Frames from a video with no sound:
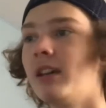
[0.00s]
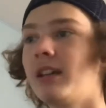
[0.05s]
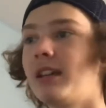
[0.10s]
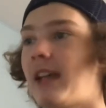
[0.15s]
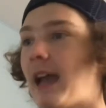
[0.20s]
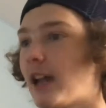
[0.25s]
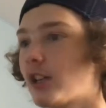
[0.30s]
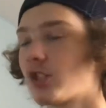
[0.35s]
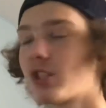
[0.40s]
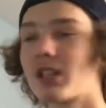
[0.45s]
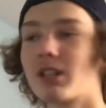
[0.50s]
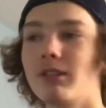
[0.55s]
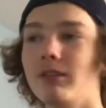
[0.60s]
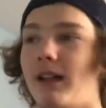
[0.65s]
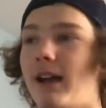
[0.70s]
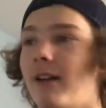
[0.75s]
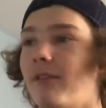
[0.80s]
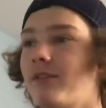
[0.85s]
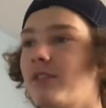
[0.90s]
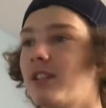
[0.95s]
Catches
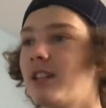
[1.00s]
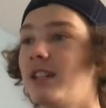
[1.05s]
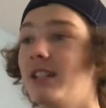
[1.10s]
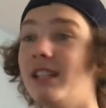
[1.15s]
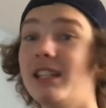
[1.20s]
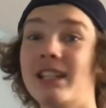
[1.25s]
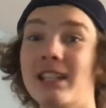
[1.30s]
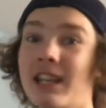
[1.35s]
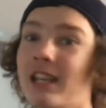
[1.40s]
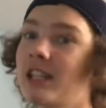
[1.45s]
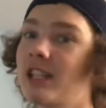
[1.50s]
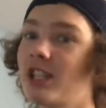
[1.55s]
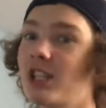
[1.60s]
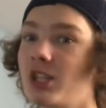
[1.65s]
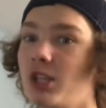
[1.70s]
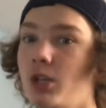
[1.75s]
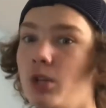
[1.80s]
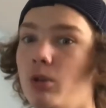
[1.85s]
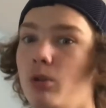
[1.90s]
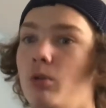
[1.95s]
left. He's
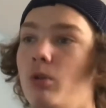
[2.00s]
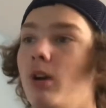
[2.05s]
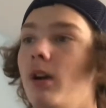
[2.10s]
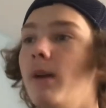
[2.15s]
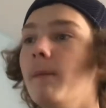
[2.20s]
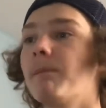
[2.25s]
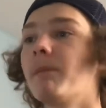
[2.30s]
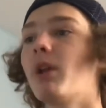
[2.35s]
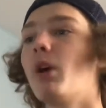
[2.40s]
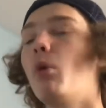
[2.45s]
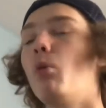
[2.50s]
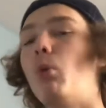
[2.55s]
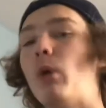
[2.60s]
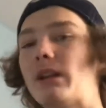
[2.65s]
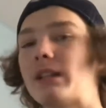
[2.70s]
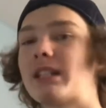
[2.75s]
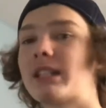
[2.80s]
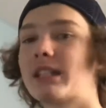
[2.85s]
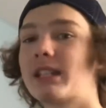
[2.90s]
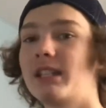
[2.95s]
6'2",
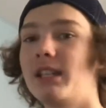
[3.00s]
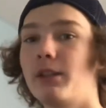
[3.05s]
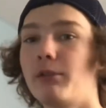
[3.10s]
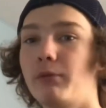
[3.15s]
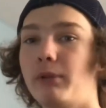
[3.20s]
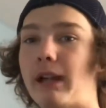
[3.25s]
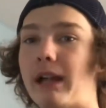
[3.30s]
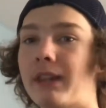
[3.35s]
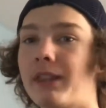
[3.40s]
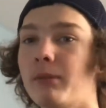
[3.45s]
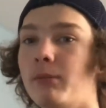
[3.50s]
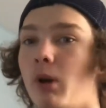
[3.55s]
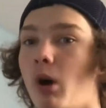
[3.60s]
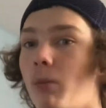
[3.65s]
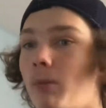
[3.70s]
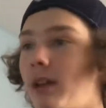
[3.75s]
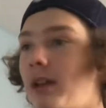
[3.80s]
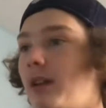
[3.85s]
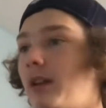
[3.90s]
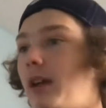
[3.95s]
163 at the moment,